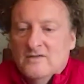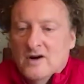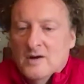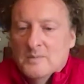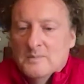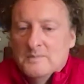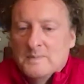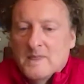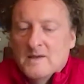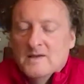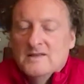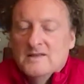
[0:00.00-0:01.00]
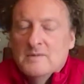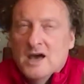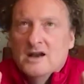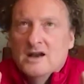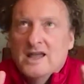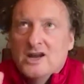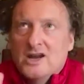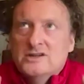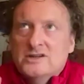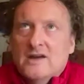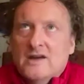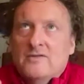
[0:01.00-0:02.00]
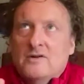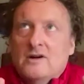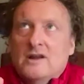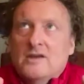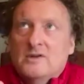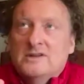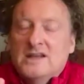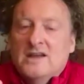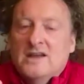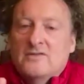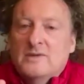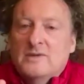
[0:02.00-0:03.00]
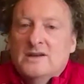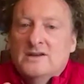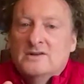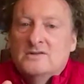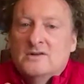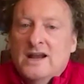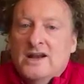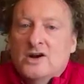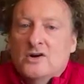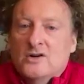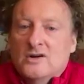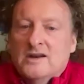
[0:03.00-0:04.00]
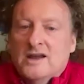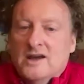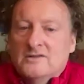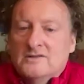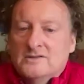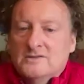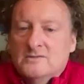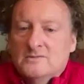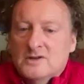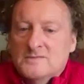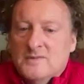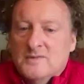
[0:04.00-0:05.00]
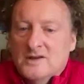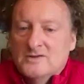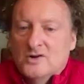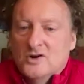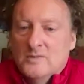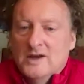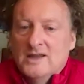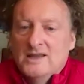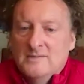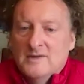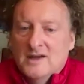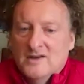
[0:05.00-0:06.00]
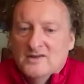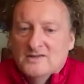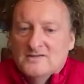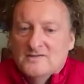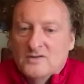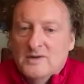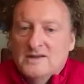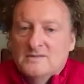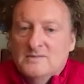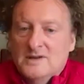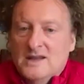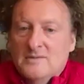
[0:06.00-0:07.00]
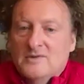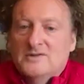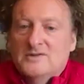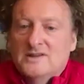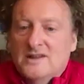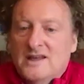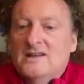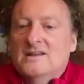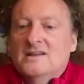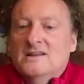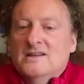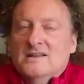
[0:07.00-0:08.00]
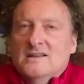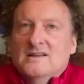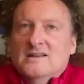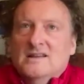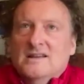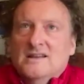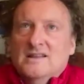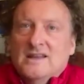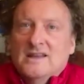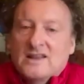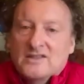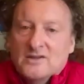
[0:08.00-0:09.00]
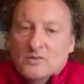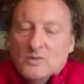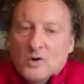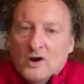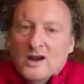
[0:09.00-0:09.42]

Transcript: from the amount of energy and effort it would take for me to train her on how to respond to all my emails, for me to be able to then, like, the